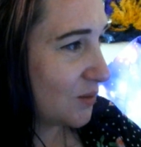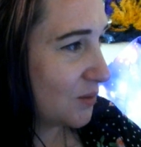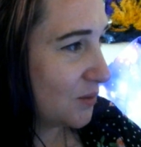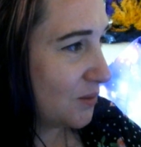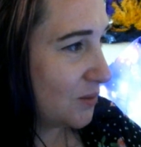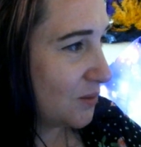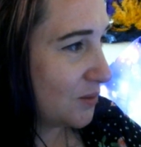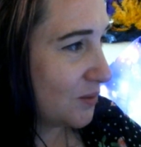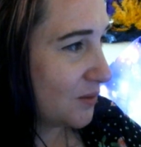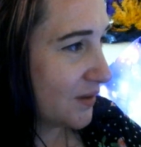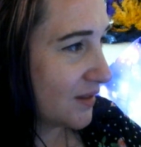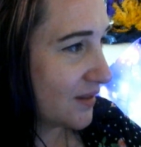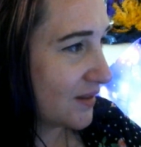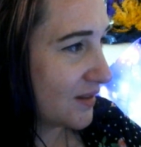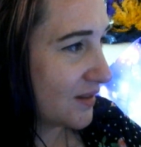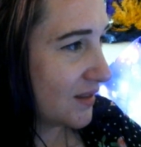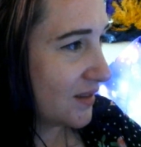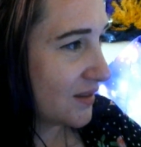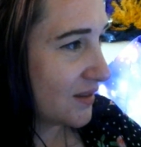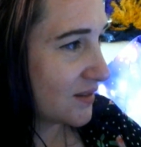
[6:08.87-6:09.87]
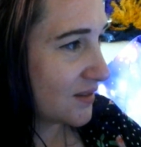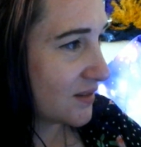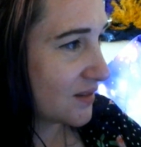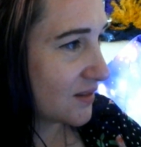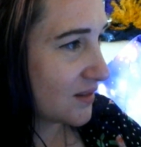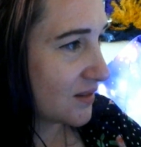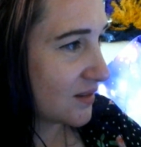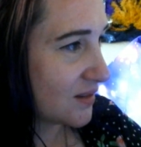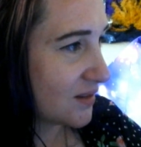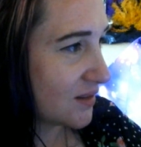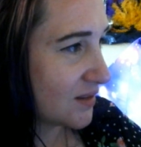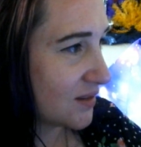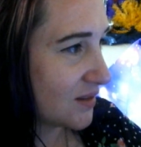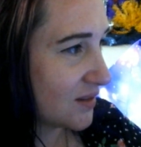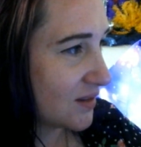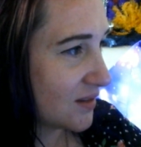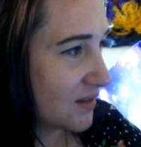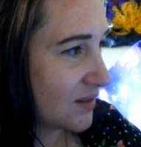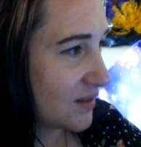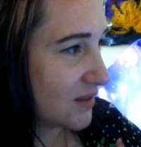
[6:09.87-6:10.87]
Ooh, look at this.
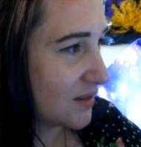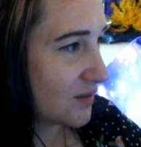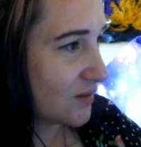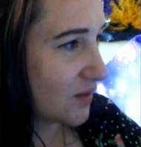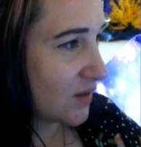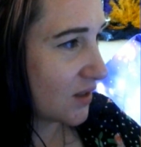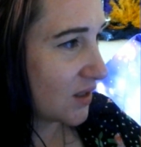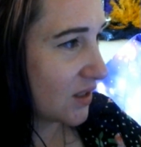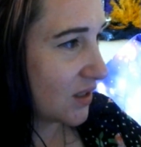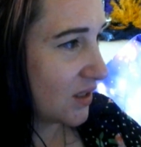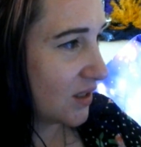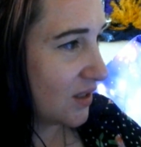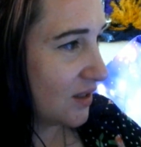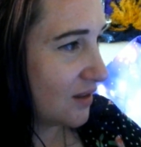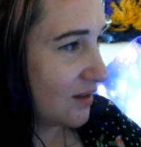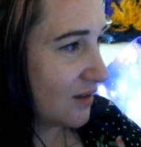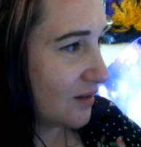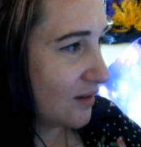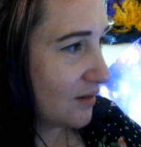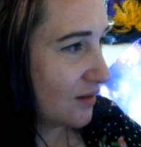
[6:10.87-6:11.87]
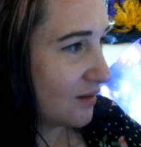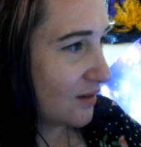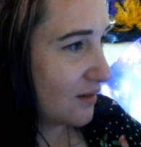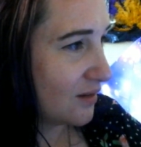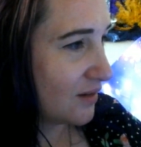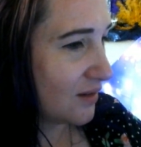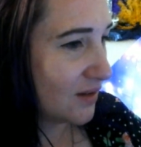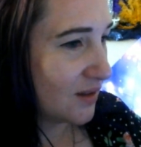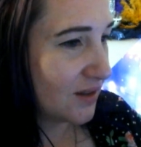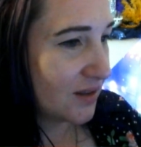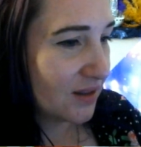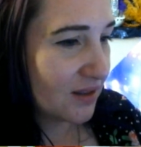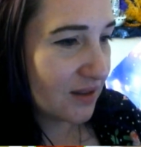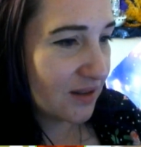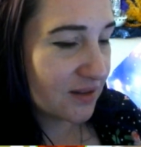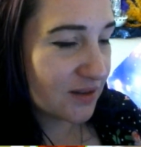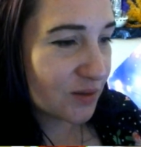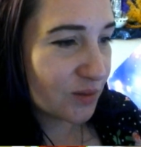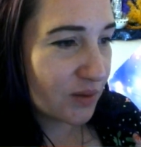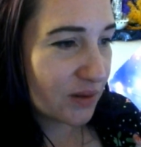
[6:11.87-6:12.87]
This is funky.
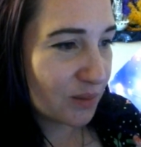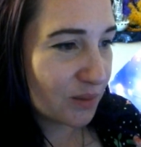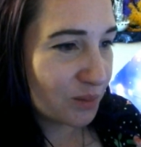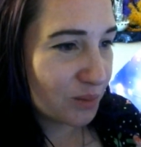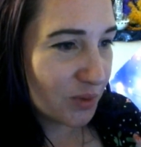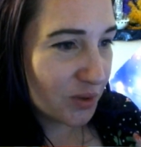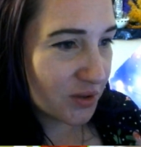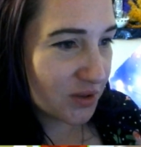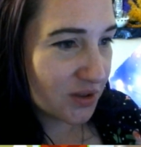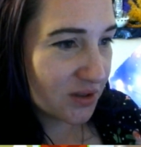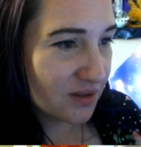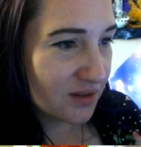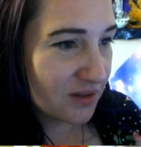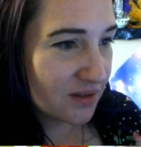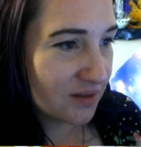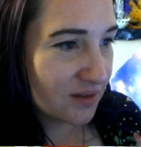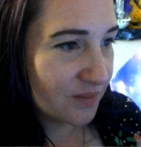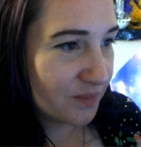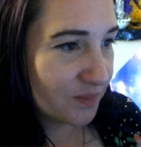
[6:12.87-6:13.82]
It's quite modern.